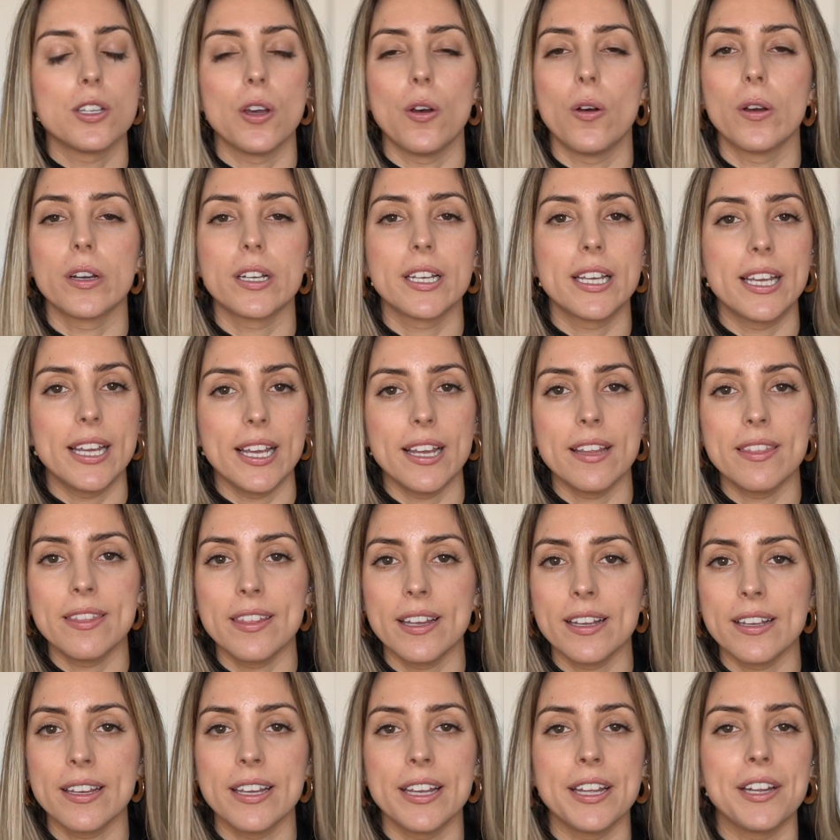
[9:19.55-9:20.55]
So
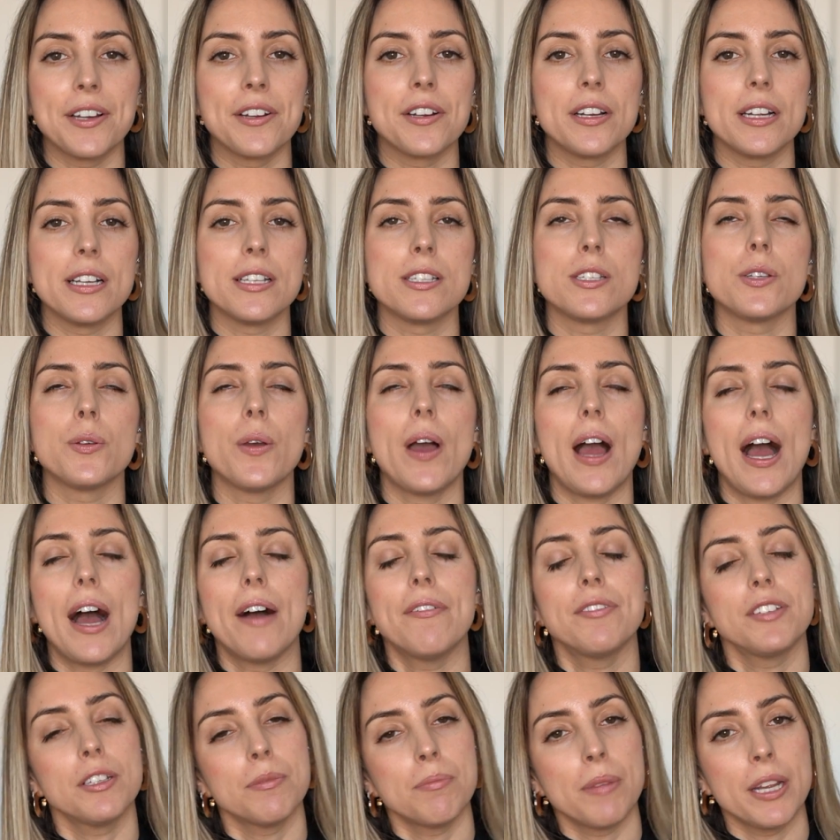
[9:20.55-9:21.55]
key thing here is you
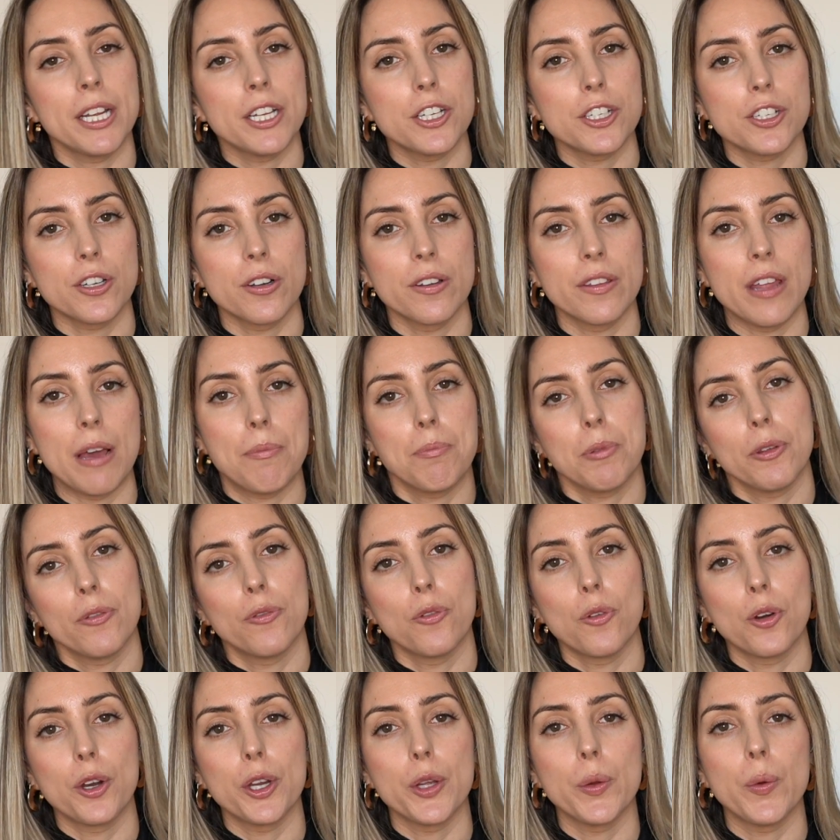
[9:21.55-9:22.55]
have to make sure that
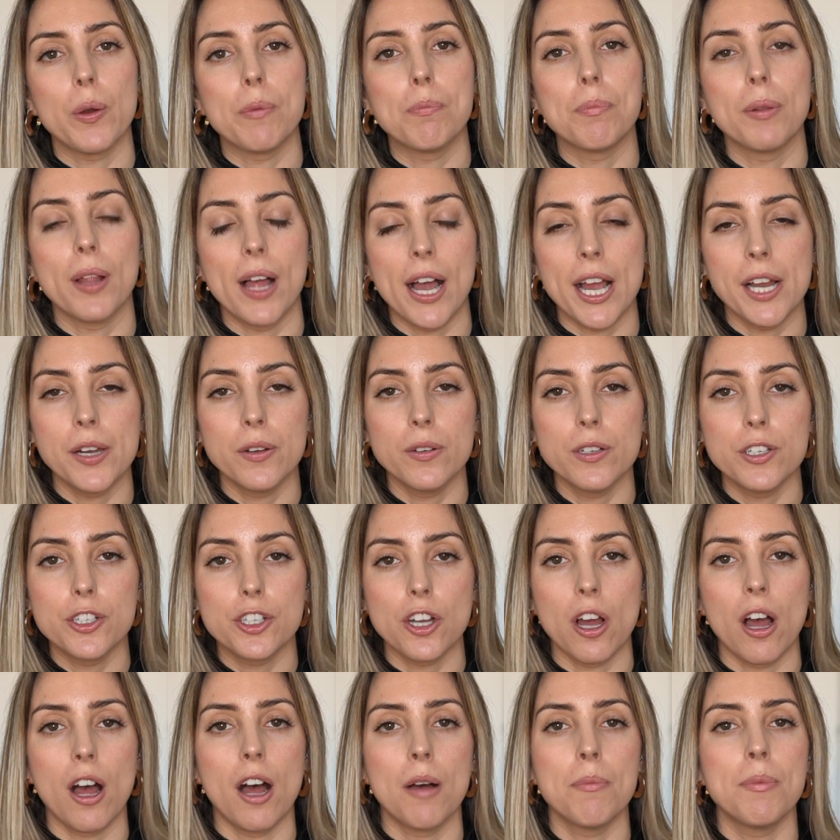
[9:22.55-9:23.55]
before you apply to
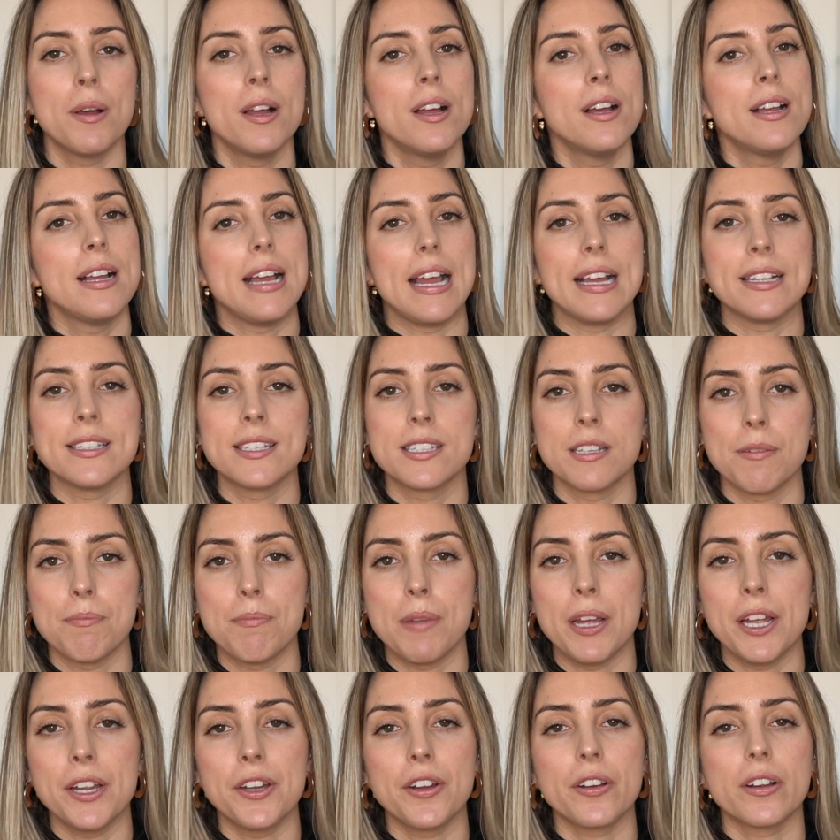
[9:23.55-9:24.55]
a job and
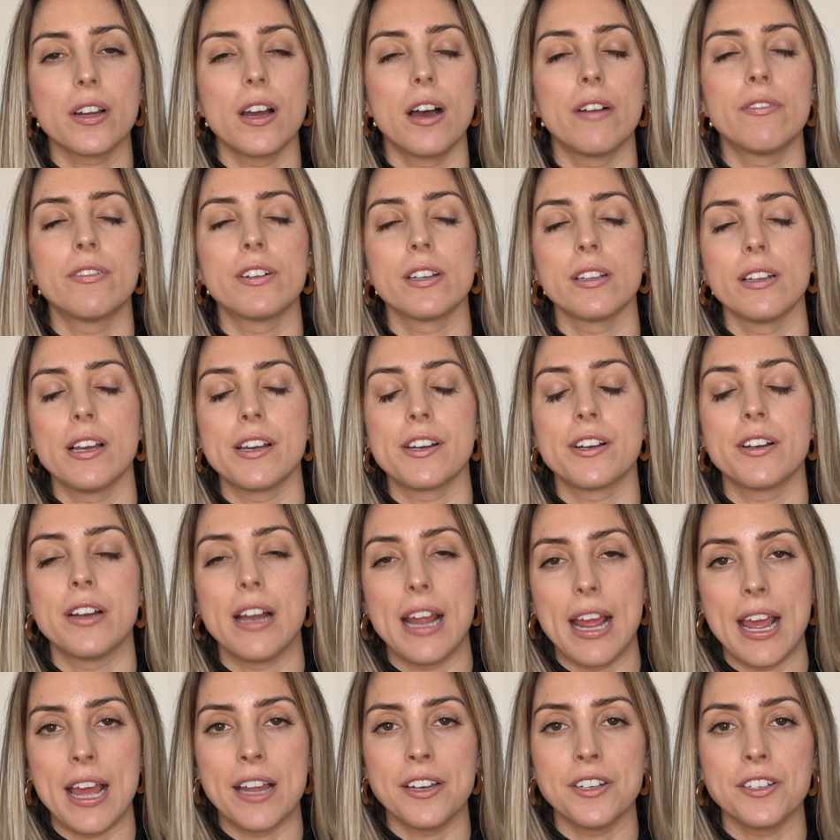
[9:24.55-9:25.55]
submit your cover
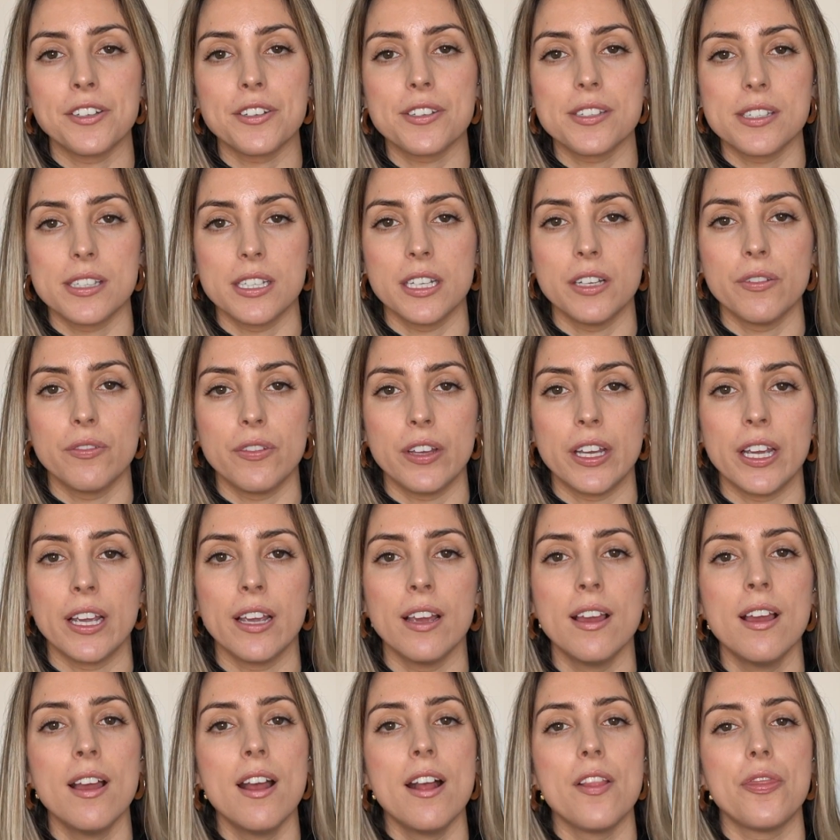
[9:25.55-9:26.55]
letter and your
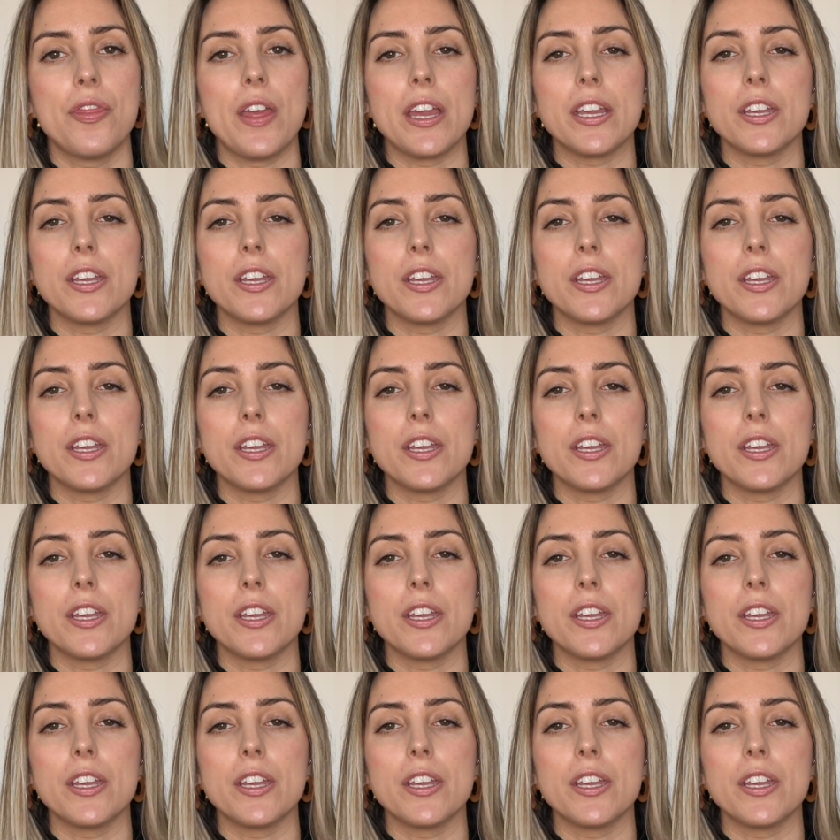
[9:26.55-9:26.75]
CV,